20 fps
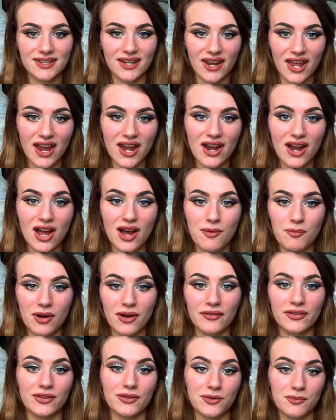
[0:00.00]
Tonight I'm
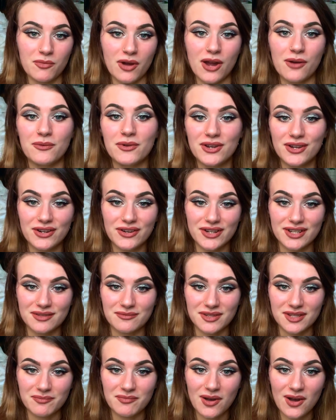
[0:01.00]
off to my work
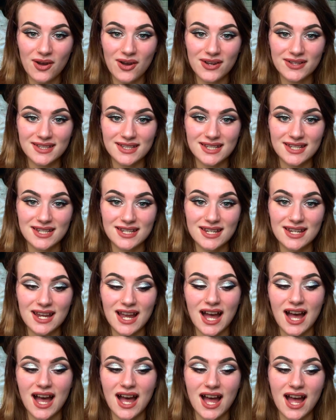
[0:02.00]
Christmas party
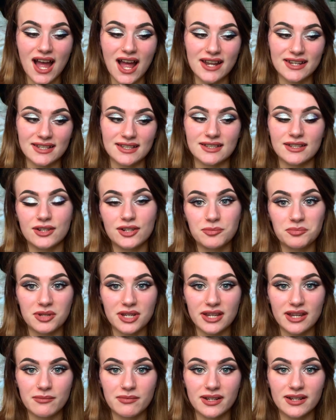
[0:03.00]
and it's going to
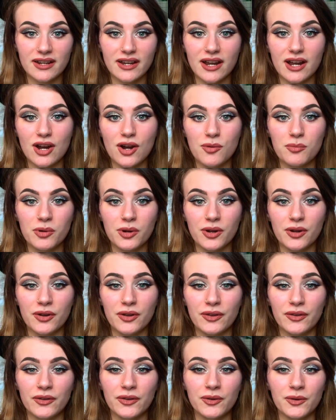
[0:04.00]
be a big night out
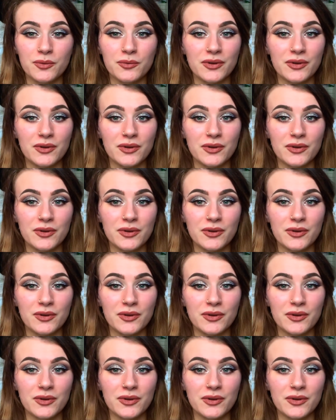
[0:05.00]
because